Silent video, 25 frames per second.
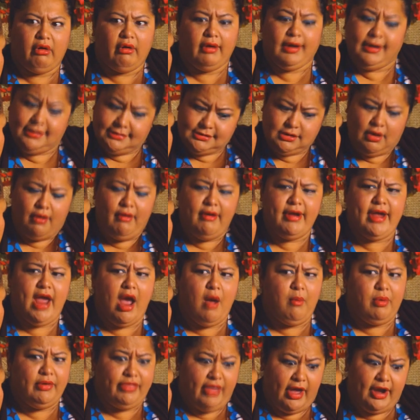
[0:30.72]
He's going
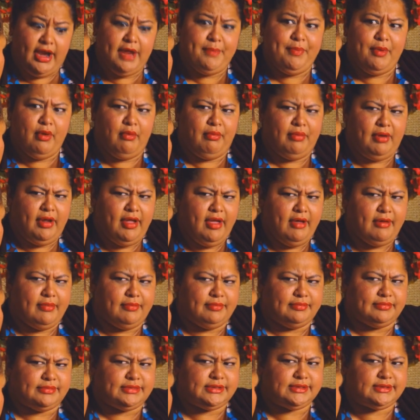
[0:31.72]
out with Honey Bill
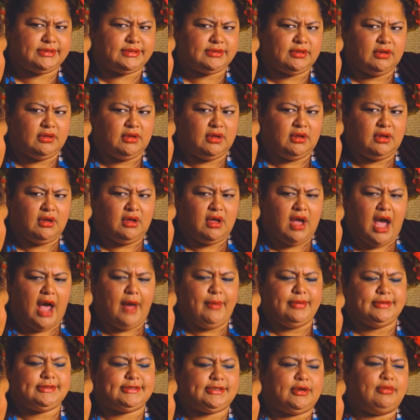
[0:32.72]
Williams. I
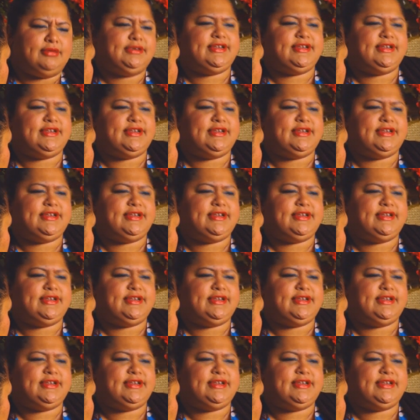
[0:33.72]
was so